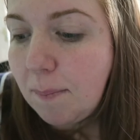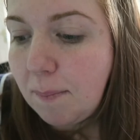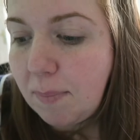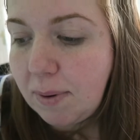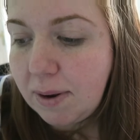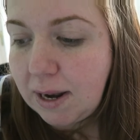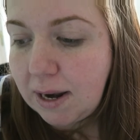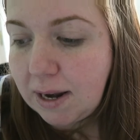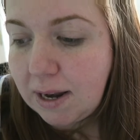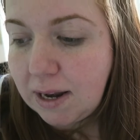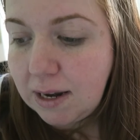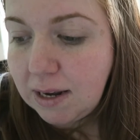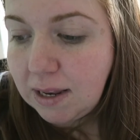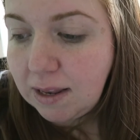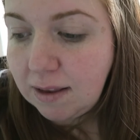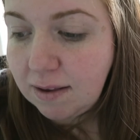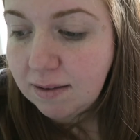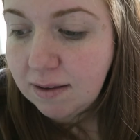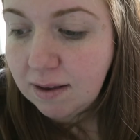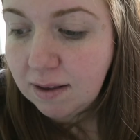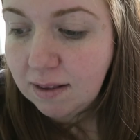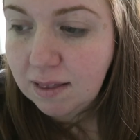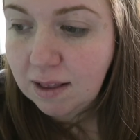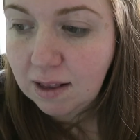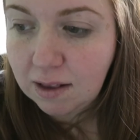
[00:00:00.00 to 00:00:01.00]
but at
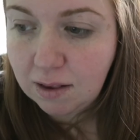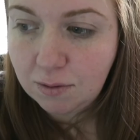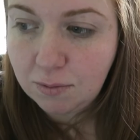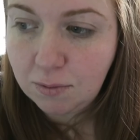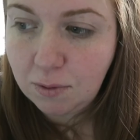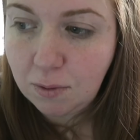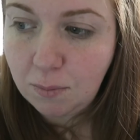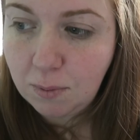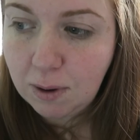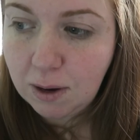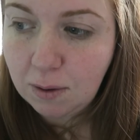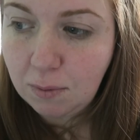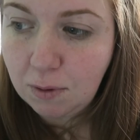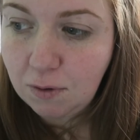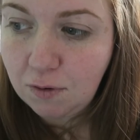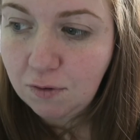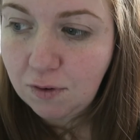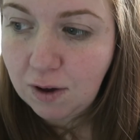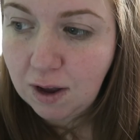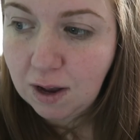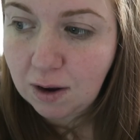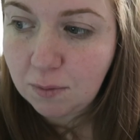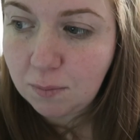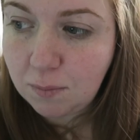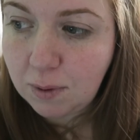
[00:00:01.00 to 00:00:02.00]
least that's a way we
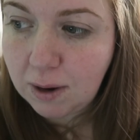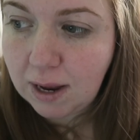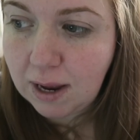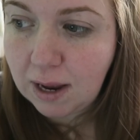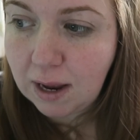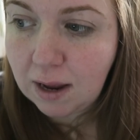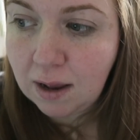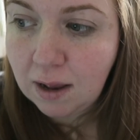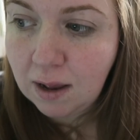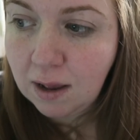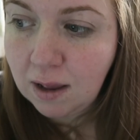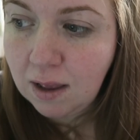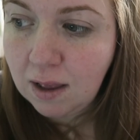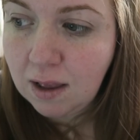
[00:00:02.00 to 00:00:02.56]
found where